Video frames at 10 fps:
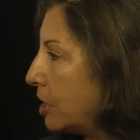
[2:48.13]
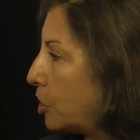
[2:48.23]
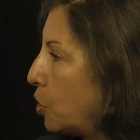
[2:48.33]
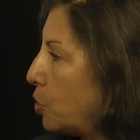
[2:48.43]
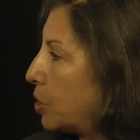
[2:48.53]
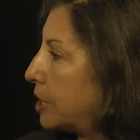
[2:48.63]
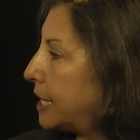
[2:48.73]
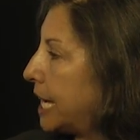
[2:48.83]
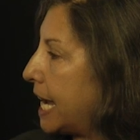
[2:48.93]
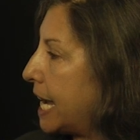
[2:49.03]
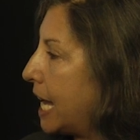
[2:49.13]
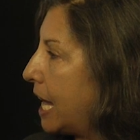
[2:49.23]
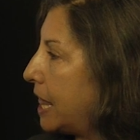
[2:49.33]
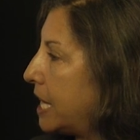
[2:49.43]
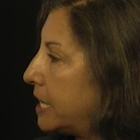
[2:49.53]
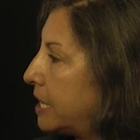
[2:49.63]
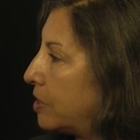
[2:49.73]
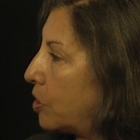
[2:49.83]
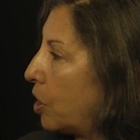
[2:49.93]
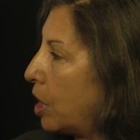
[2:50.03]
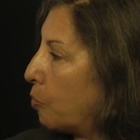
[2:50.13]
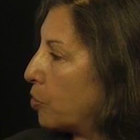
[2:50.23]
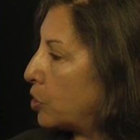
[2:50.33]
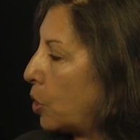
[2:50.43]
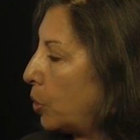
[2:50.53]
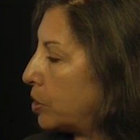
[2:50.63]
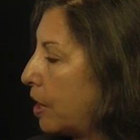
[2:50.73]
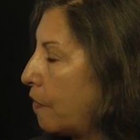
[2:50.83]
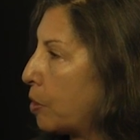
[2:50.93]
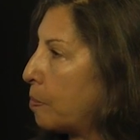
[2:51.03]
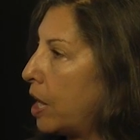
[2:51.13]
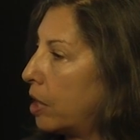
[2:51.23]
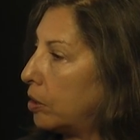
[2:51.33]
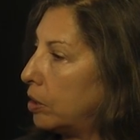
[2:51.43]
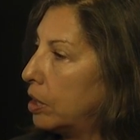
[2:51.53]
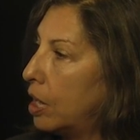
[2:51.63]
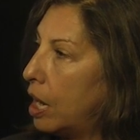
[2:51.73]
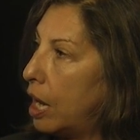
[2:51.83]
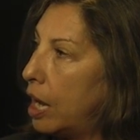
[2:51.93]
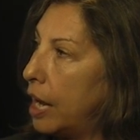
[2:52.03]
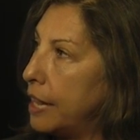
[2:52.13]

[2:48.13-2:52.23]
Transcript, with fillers: So you could see this is the result of the model uh,